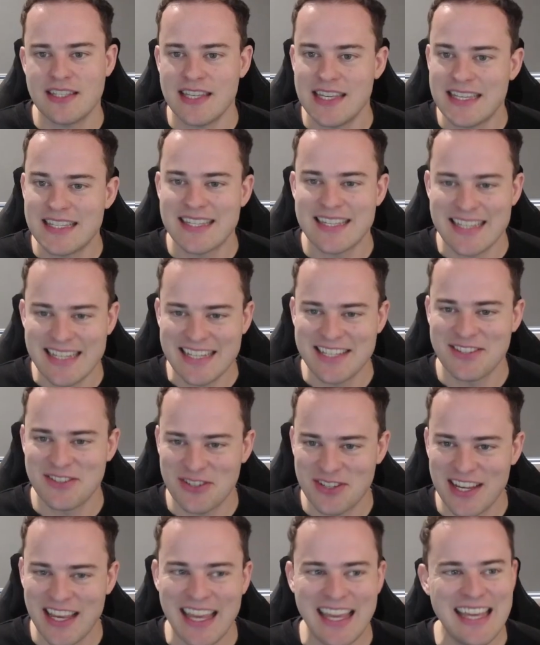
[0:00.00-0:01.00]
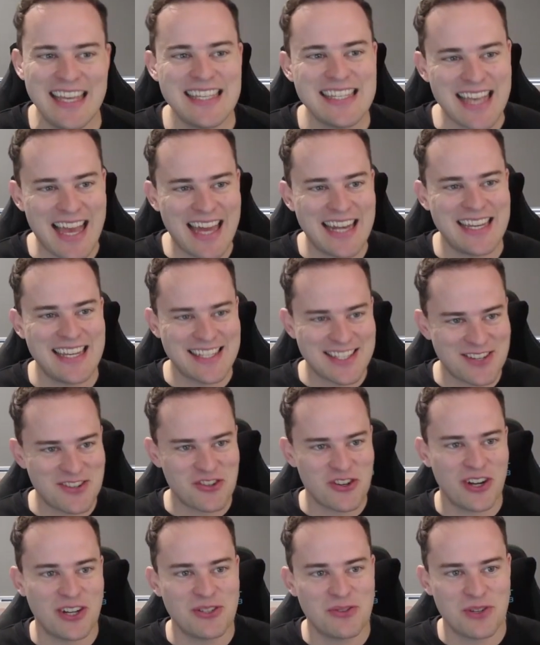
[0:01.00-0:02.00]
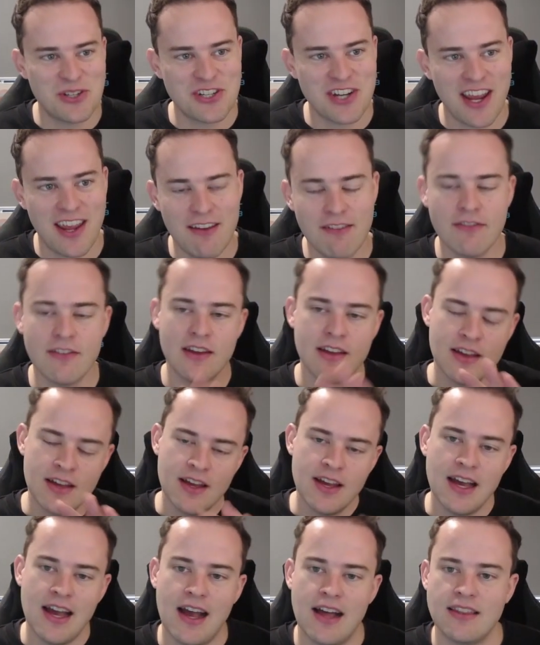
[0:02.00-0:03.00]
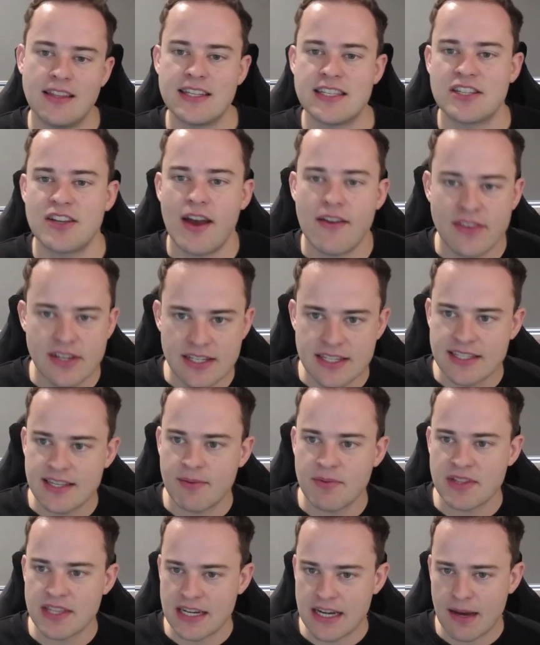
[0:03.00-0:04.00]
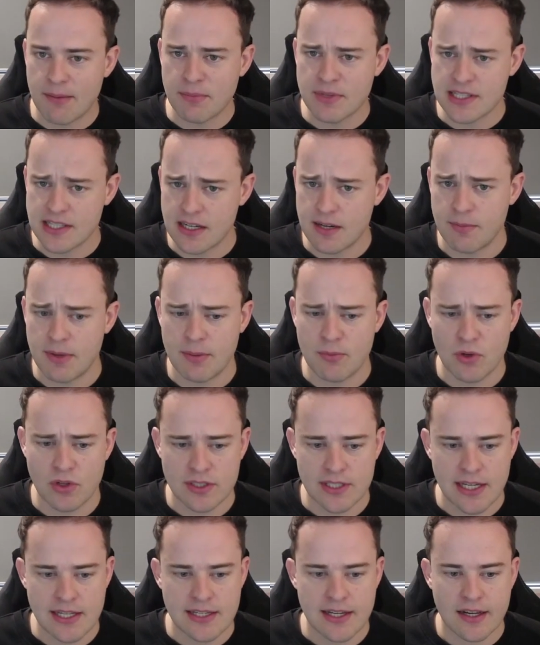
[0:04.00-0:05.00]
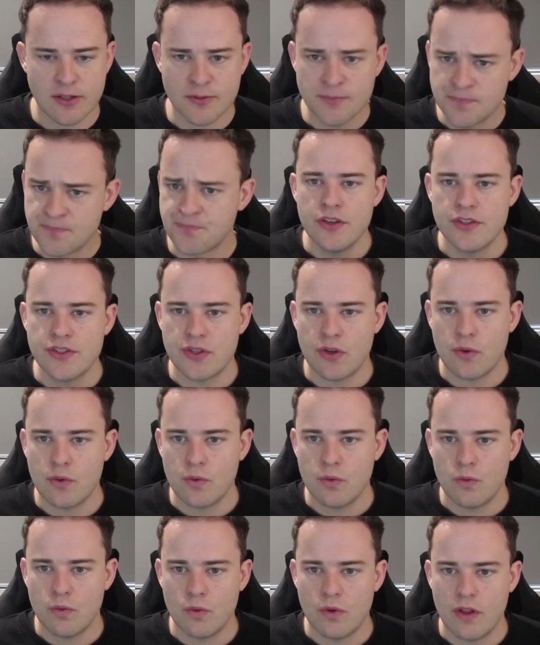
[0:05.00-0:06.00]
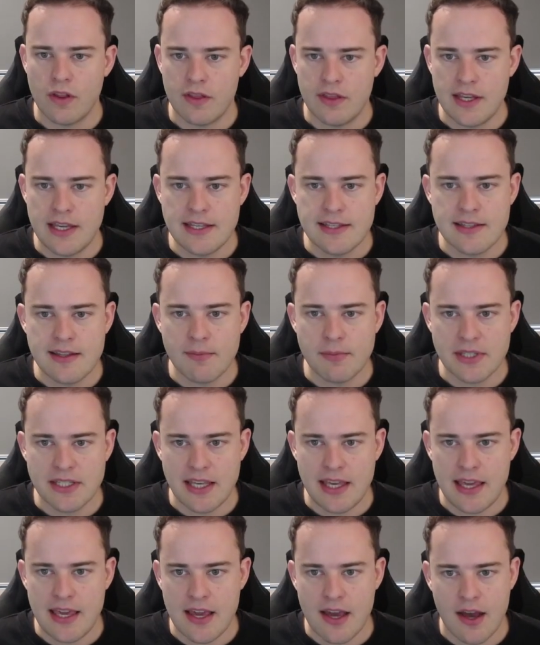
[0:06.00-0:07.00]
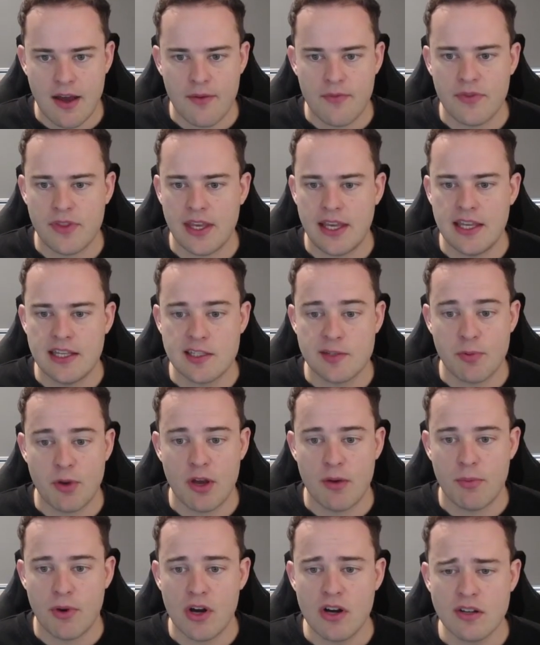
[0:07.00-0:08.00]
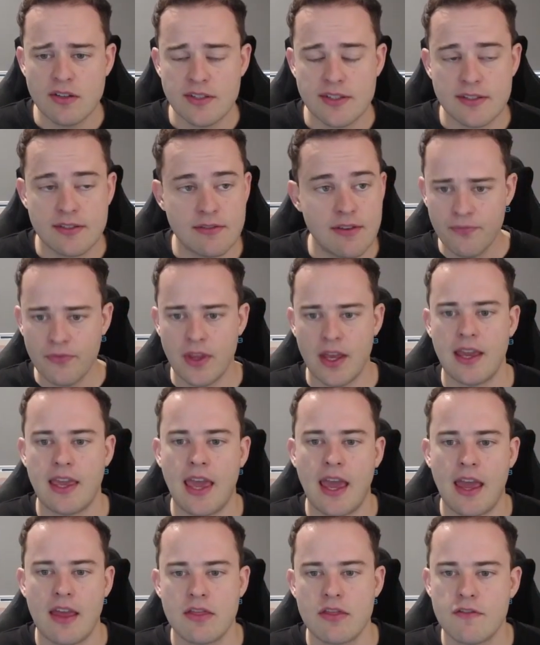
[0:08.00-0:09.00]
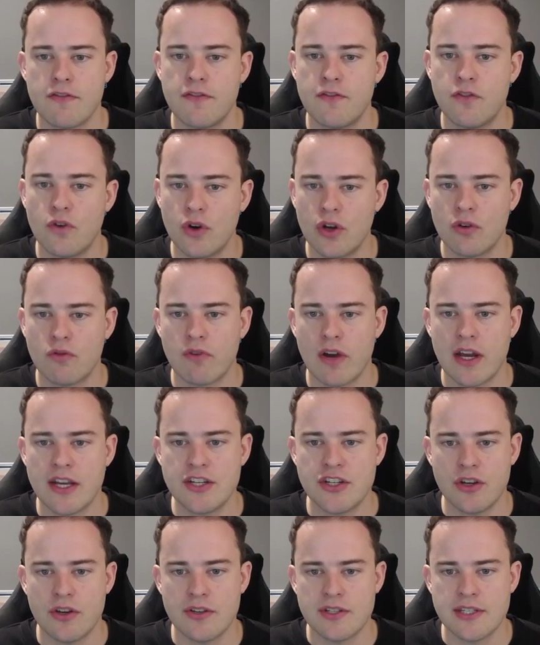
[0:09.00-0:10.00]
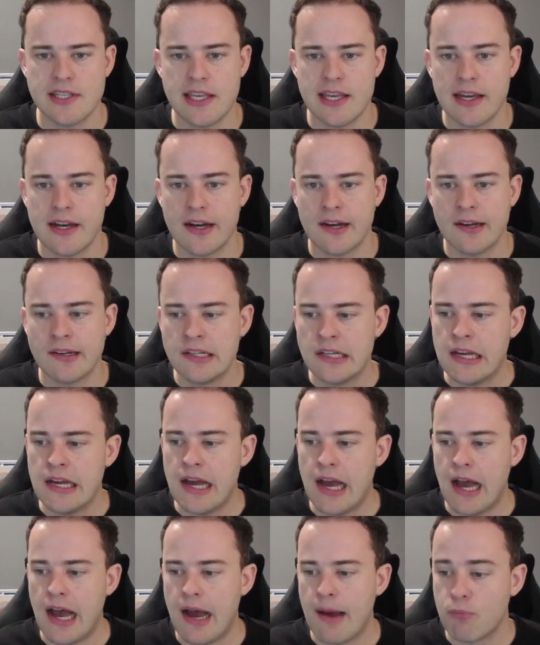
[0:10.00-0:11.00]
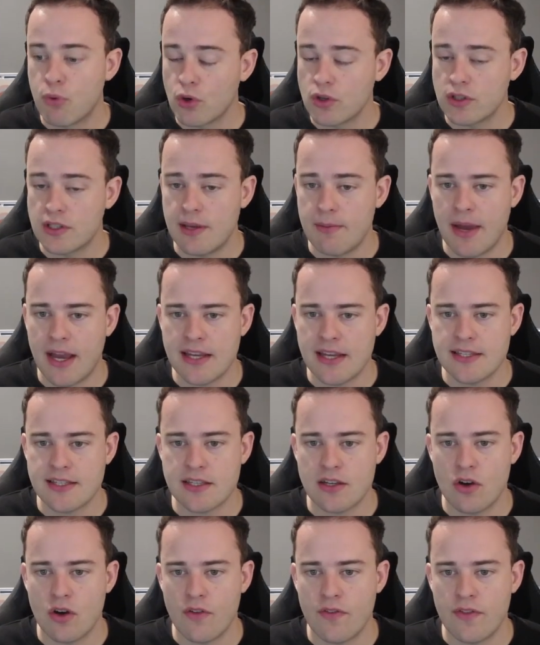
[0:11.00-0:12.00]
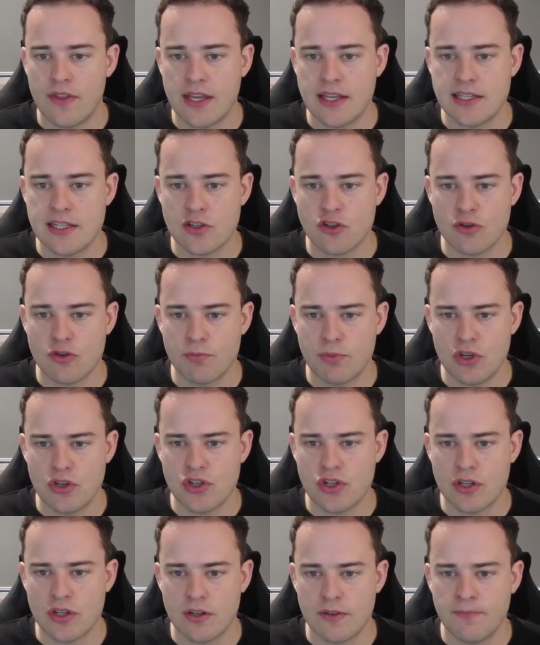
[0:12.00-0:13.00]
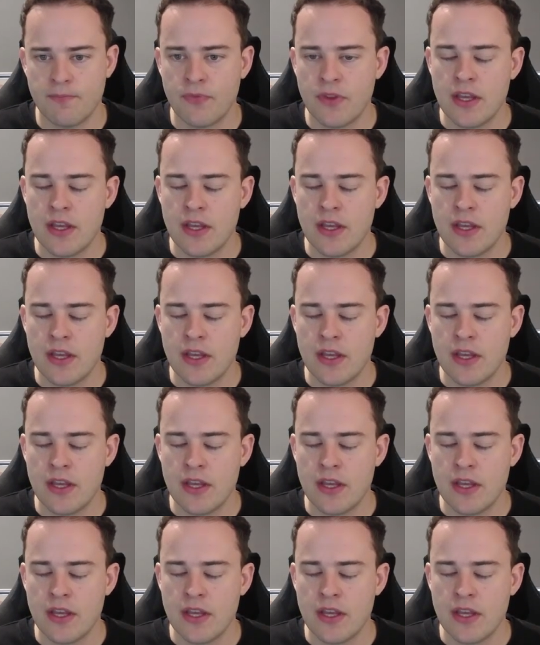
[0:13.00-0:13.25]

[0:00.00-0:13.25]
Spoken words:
is and isn't trying to achieve, let's dive into some of the numbers in a bit more detail. So these numbers here, the hits per box, again, the foil ratios here are broadly based on the distribution